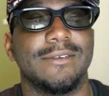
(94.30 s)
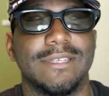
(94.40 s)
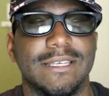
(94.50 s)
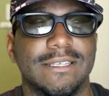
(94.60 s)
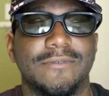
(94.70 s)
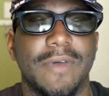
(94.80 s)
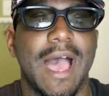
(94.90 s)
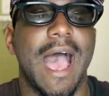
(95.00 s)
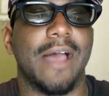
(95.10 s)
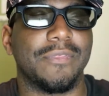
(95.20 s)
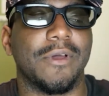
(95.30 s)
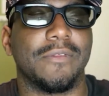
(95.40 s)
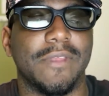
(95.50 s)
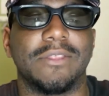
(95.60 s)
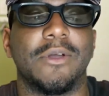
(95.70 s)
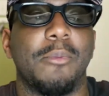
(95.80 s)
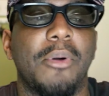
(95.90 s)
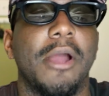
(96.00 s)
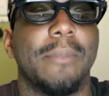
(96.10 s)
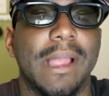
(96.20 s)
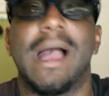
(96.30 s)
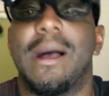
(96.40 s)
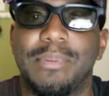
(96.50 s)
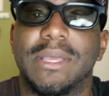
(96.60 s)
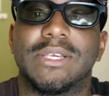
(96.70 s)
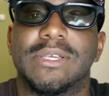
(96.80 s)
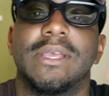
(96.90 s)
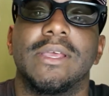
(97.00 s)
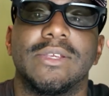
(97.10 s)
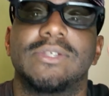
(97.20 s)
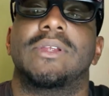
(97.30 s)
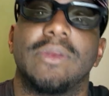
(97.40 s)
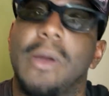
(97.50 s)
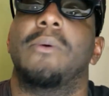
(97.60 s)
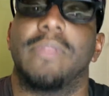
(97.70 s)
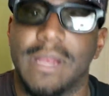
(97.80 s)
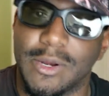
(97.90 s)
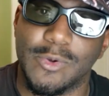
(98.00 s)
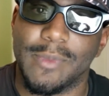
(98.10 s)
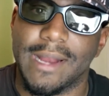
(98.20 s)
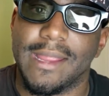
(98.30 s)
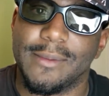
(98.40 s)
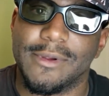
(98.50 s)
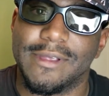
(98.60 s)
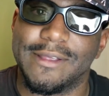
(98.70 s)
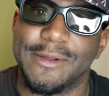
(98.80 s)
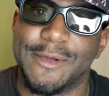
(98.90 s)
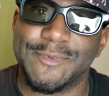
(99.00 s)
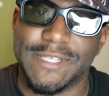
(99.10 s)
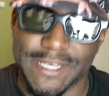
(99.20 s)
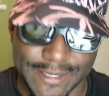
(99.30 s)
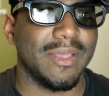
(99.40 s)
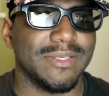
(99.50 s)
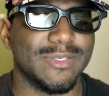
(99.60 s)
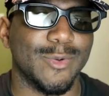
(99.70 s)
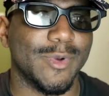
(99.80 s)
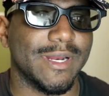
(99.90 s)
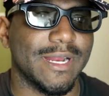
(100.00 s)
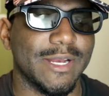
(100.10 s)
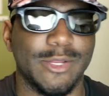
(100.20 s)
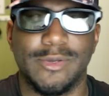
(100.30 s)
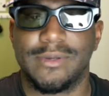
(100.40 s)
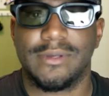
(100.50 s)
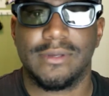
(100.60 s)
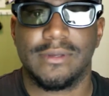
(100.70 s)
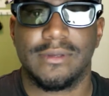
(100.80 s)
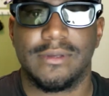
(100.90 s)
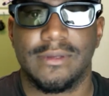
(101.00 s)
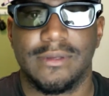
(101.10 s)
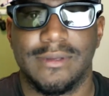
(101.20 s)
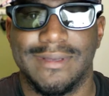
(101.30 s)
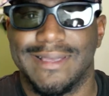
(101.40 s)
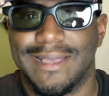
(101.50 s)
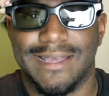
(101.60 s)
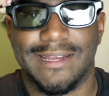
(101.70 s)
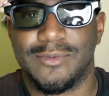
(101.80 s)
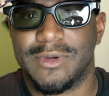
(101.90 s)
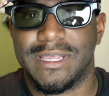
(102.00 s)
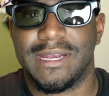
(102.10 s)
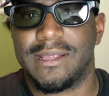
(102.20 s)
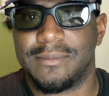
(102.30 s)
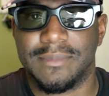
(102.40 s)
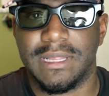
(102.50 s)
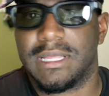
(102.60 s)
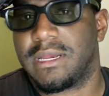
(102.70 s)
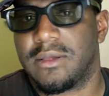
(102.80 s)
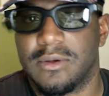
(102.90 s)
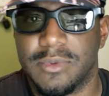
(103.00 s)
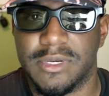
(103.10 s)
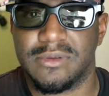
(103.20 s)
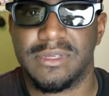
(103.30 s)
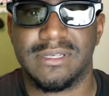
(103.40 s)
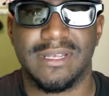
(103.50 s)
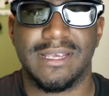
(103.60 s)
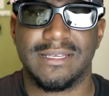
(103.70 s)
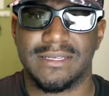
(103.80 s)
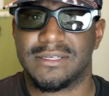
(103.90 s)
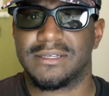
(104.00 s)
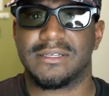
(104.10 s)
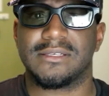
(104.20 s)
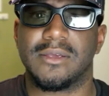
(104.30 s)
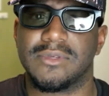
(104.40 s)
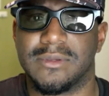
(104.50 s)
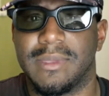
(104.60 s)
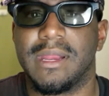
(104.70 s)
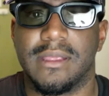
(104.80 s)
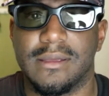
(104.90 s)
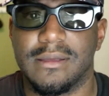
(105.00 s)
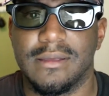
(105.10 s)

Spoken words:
as if I thought that the apartment complex should have known that I knew my neighbor. You know what I'm saying? So what did I do? I did what any millennial would do these days and took to social media.